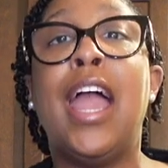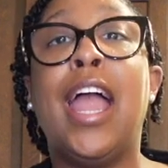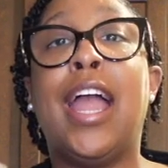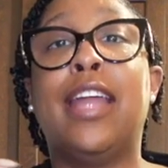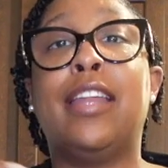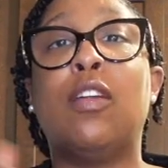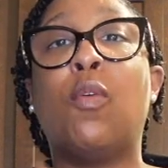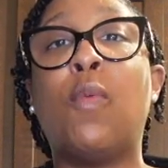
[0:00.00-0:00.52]

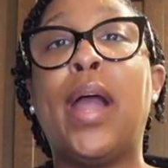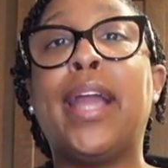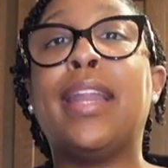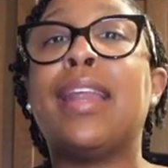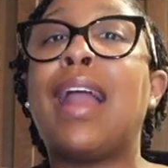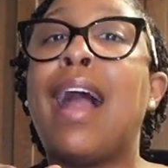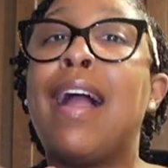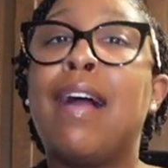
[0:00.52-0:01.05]
And the way
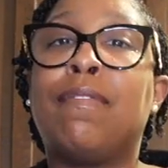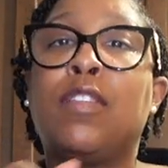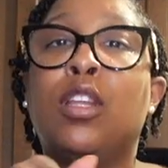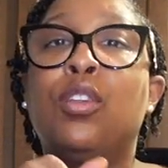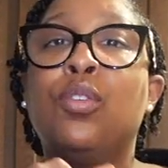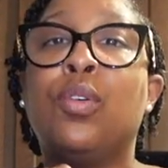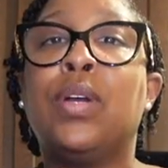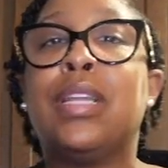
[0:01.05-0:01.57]
that I have to
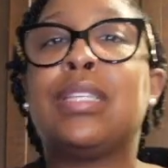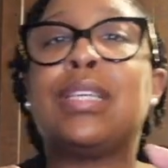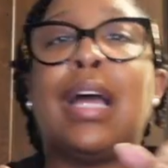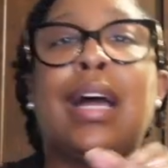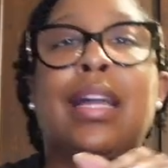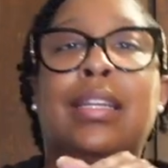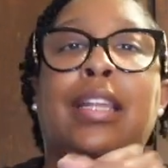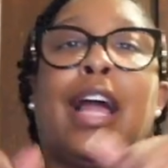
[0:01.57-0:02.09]
do it is
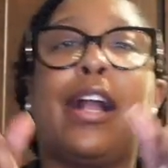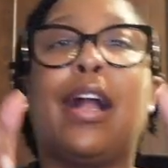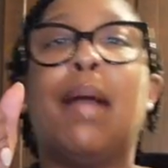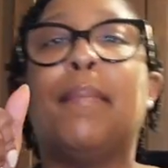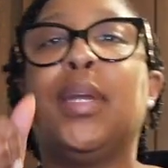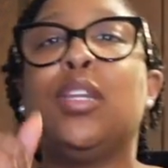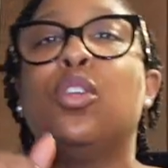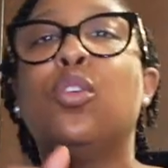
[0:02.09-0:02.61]
kind of like
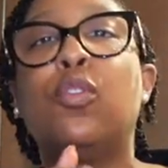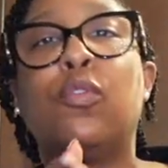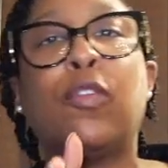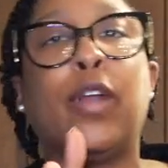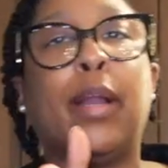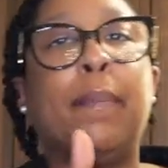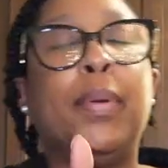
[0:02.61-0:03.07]
I'm maneuvering,